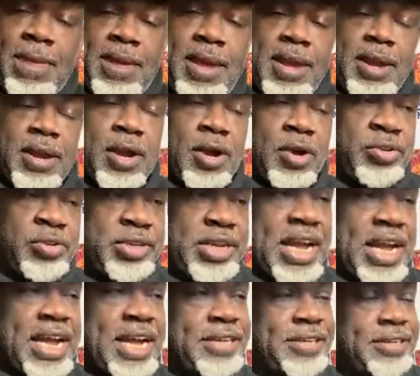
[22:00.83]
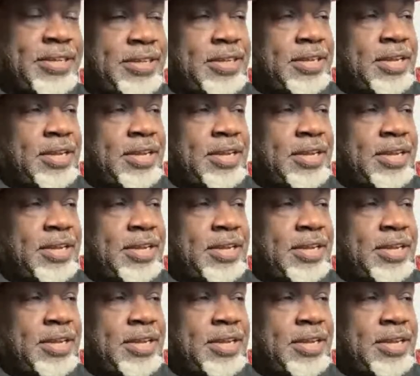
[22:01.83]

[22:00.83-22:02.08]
Here goes, guys.